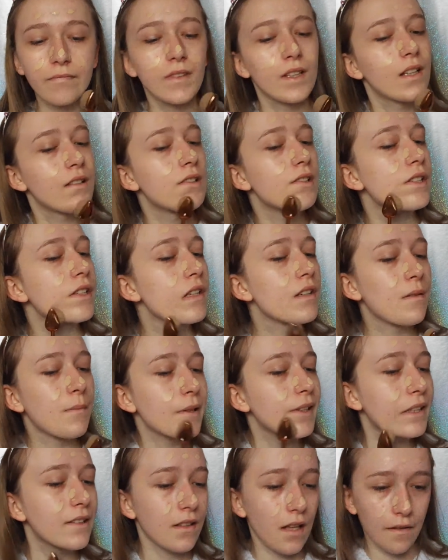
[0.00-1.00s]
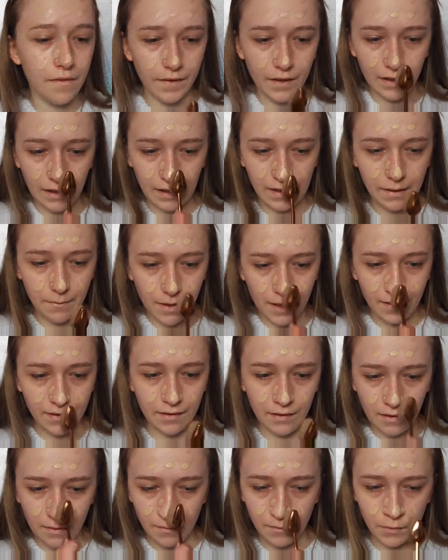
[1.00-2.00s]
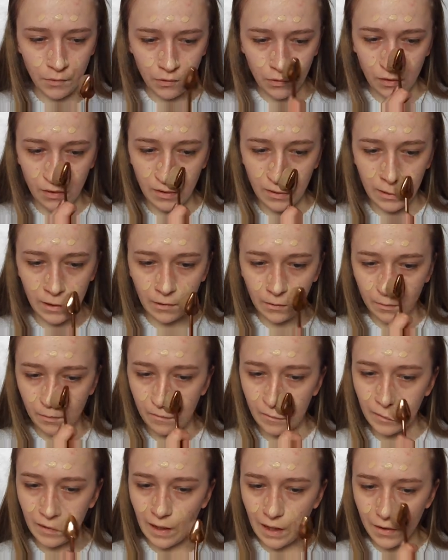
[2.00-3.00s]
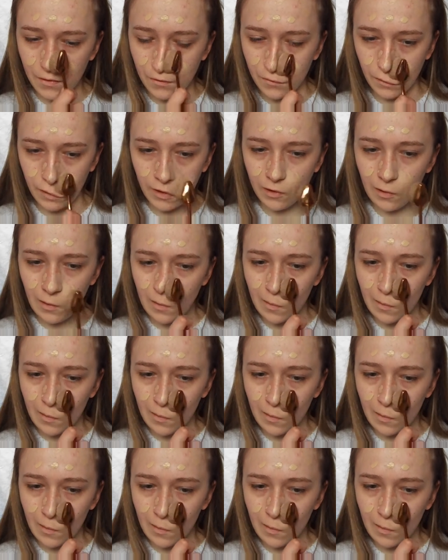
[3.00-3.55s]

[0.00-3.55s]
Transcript: And I feel like it makes it look more natural